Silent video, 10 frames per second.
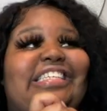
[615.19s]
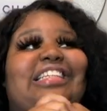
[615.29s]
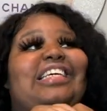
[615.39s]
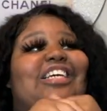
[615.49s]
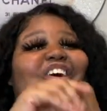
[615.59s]

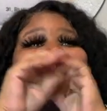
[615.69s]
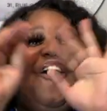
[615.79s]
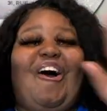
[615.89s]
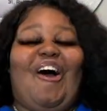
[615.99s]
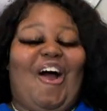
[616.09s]
the
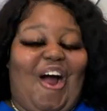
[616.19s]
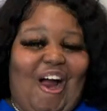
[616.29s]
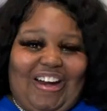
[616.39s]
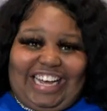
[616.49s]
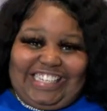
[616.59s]

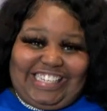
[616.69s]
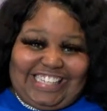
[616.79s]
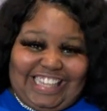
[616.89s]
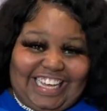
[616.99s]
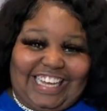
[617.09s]
hardest
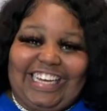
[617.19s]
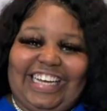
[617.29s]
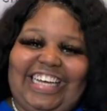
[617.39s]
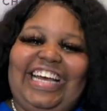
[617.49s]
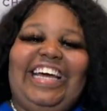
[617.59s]
thing.